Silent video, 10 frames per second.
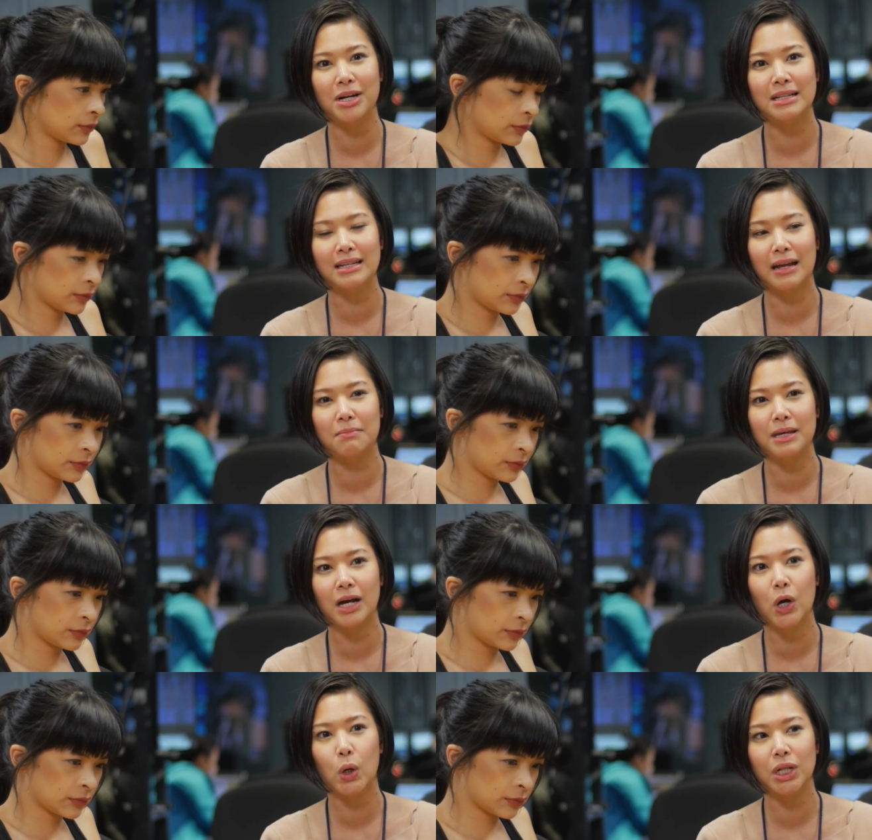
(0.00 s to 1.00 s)
Speaker 1: can be a
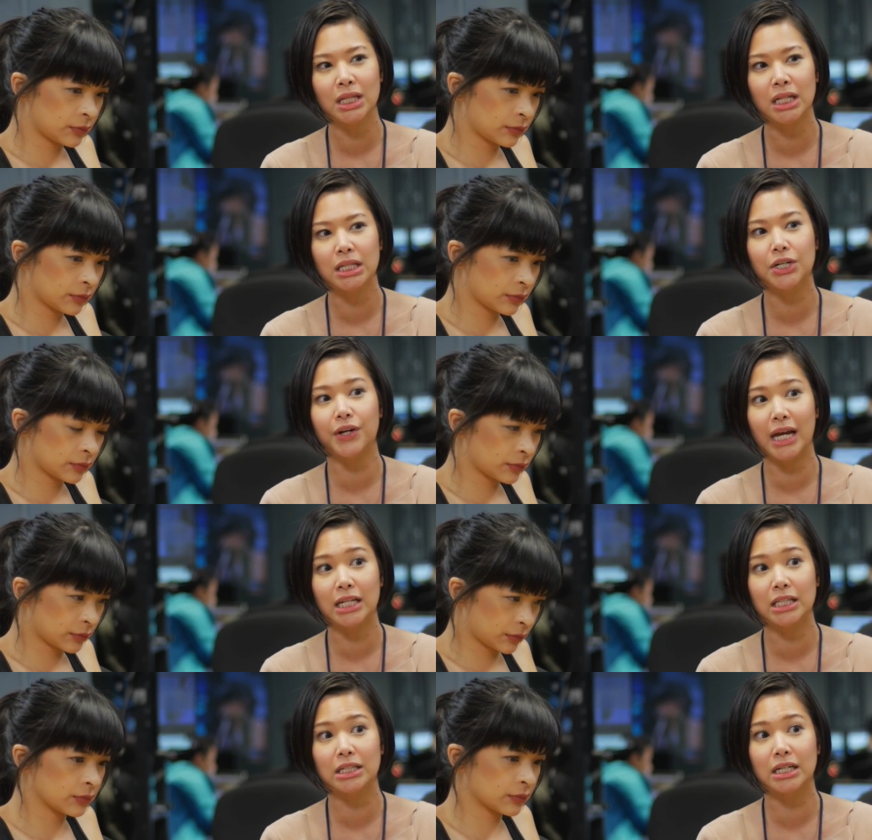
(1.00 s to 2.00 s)
content
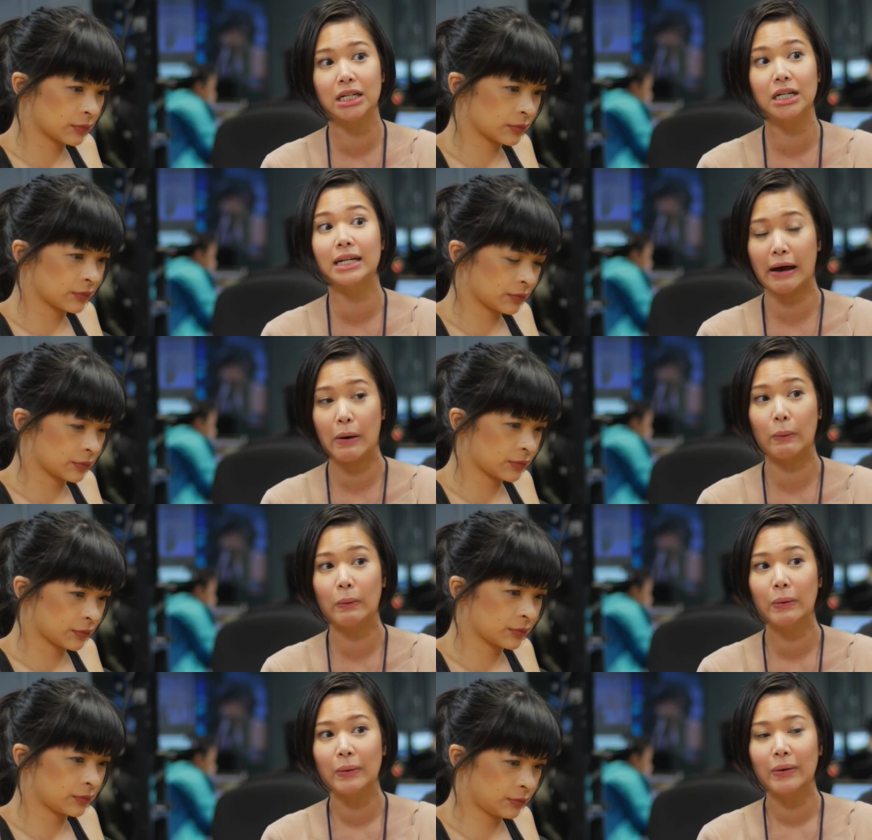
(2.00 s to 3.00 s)
creator now.
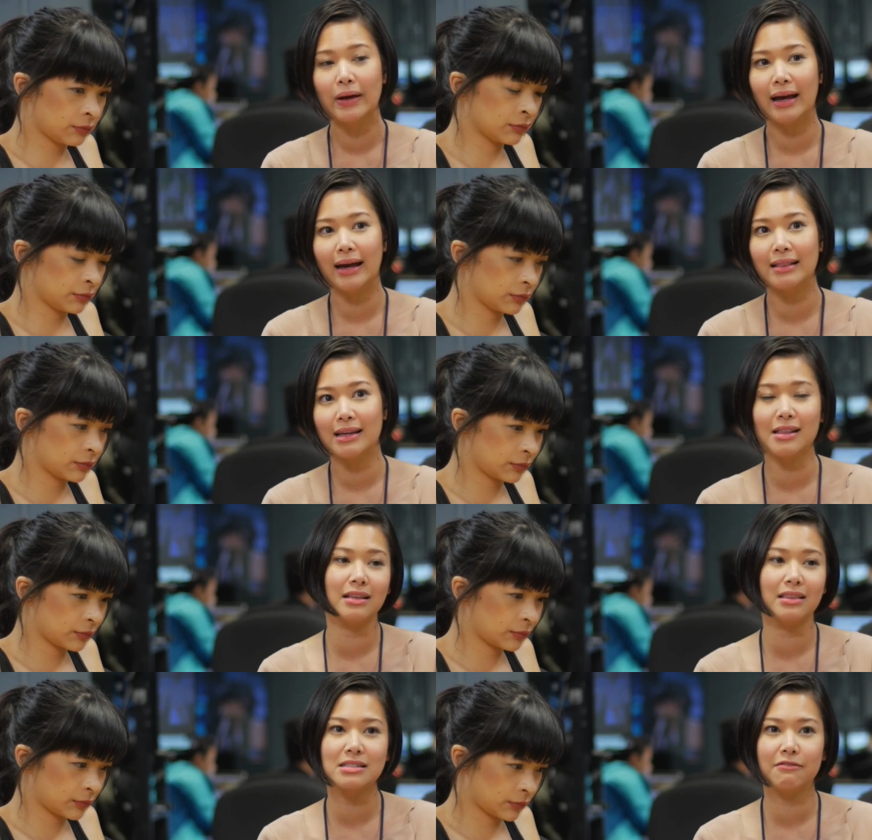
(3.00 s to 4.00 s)
Okay. Mm-hmm. And I think
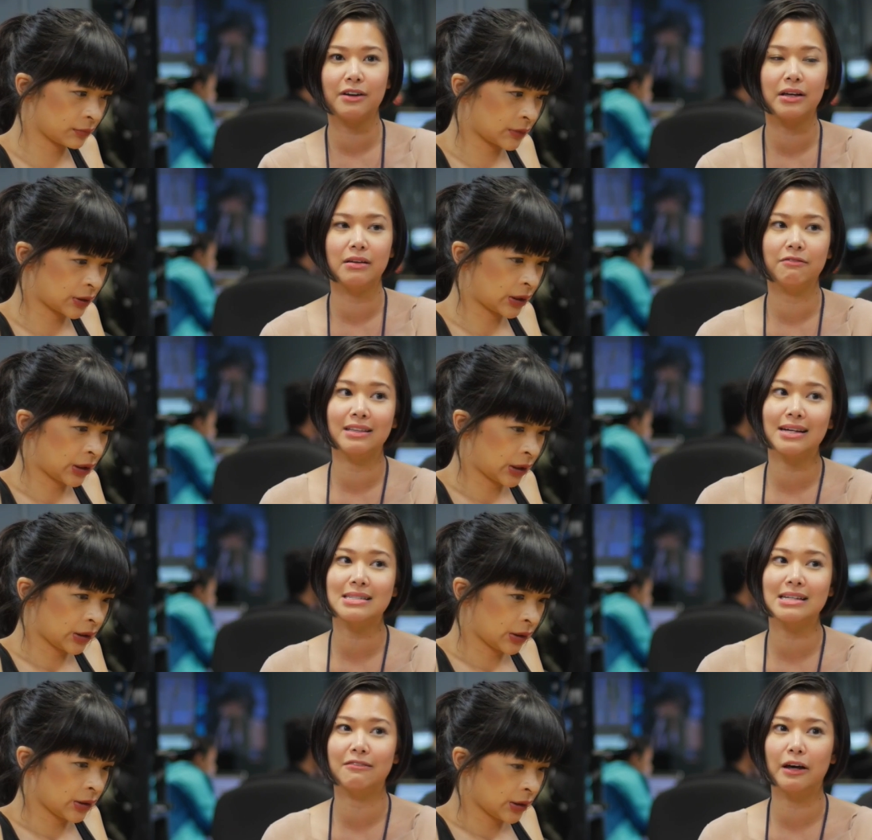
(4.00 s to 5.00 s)
that's a very fantastic
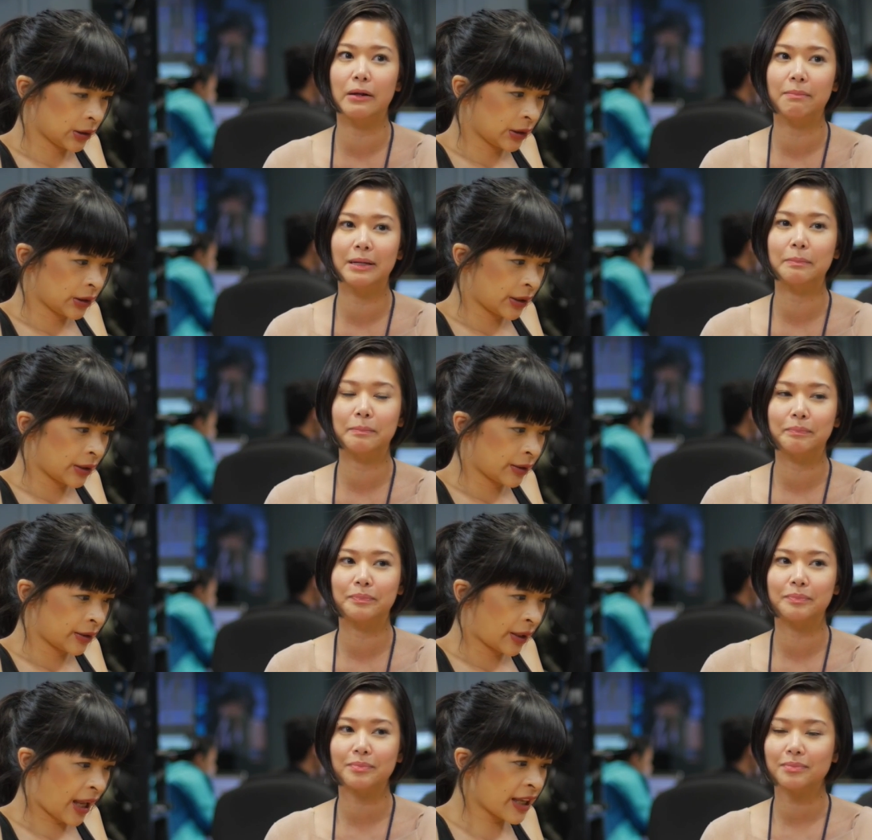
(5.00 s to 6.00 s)
development.
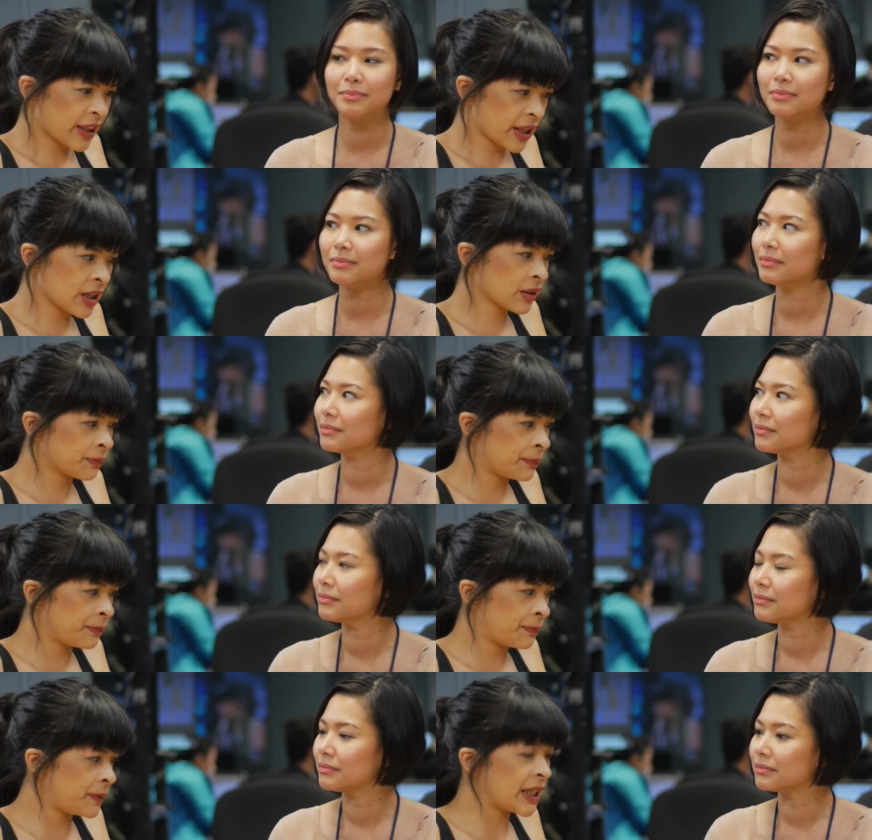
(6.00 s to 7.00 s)
Speaker 2: I think
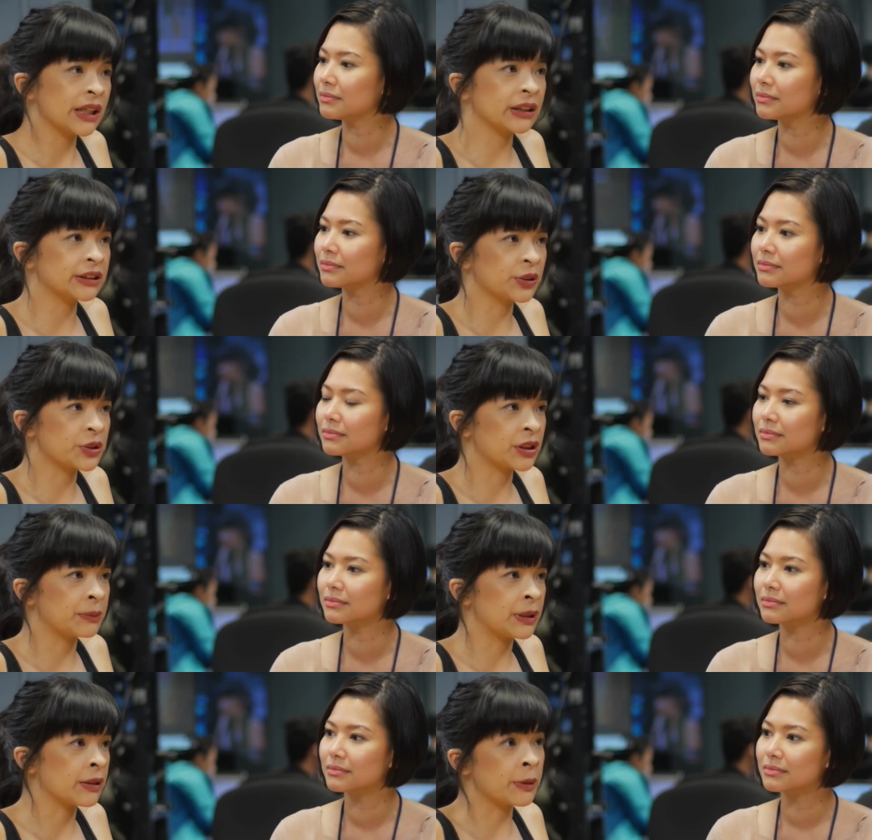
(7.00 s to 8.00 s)
being in social
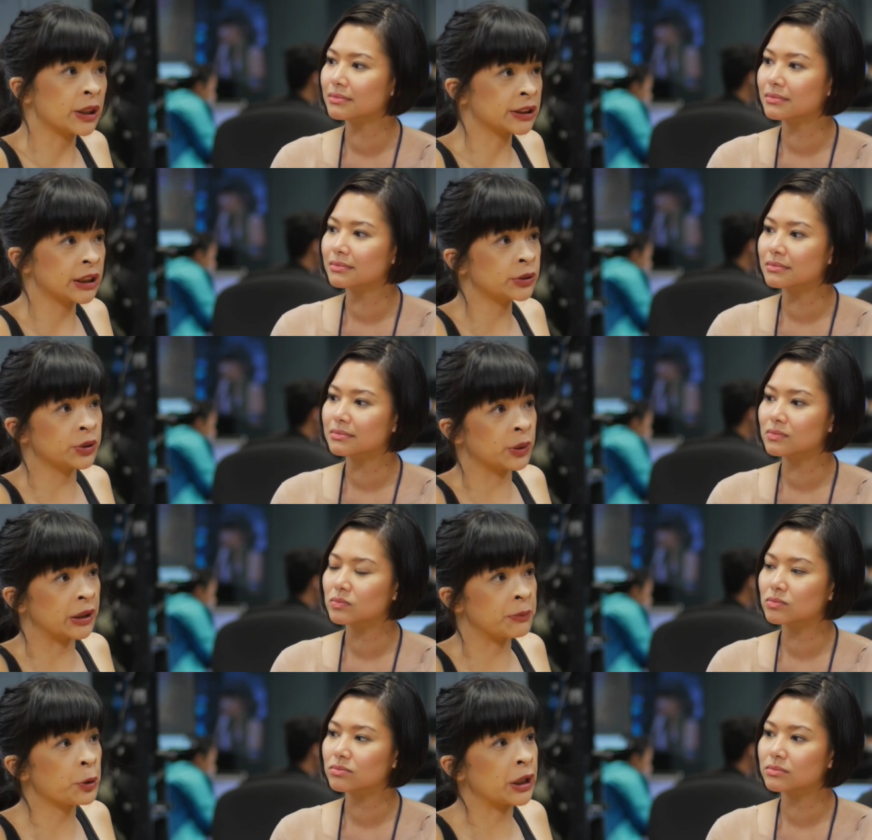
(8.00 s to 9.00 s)
media, because I used to work in
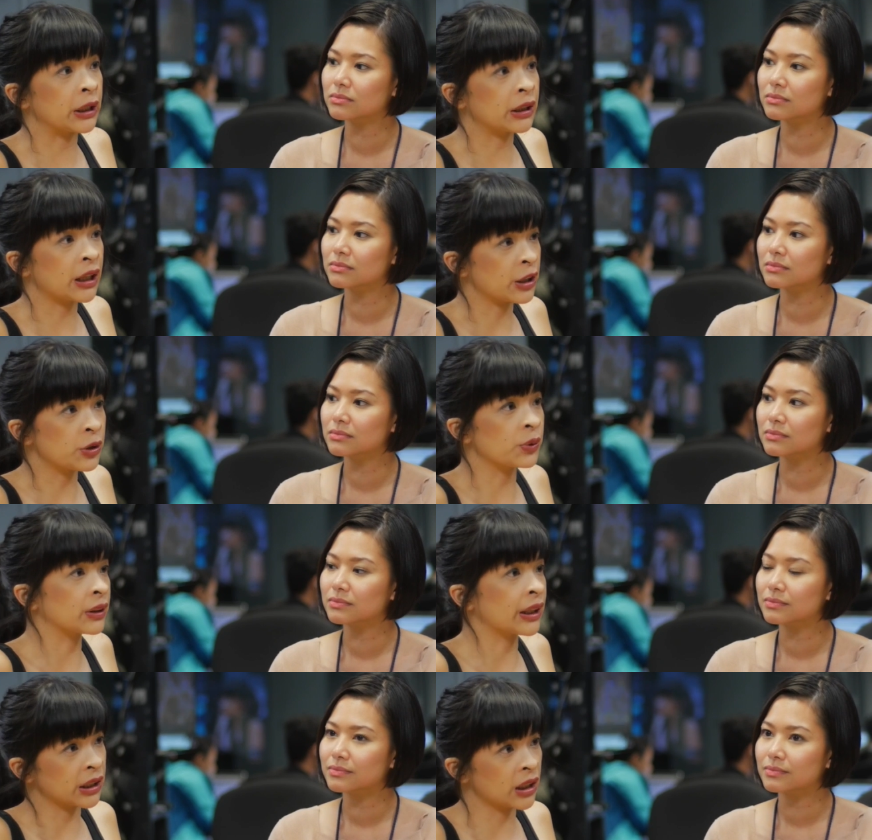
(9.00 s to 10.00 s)
print and you don't
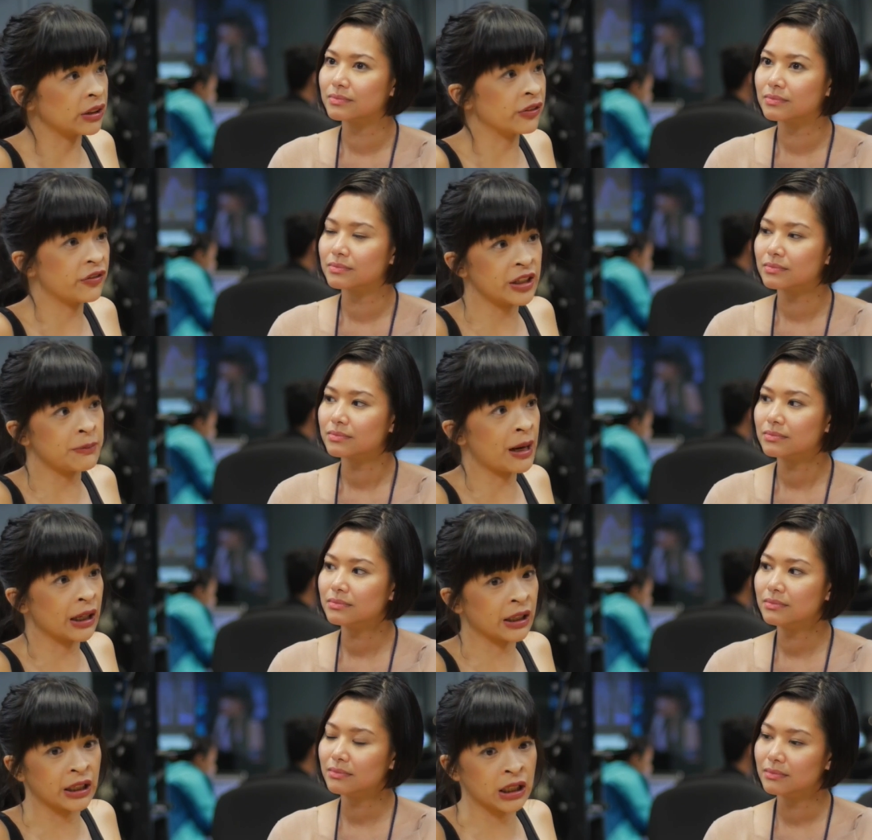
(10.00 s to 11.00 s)
get a lot of feedback
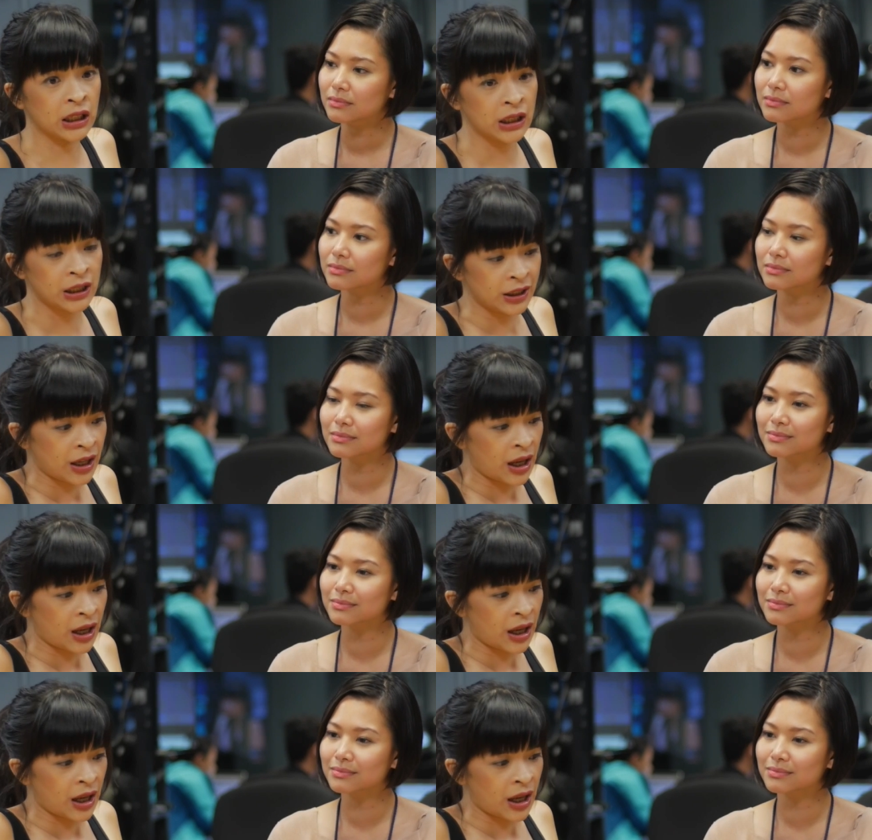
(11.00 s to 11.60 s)
there, yes.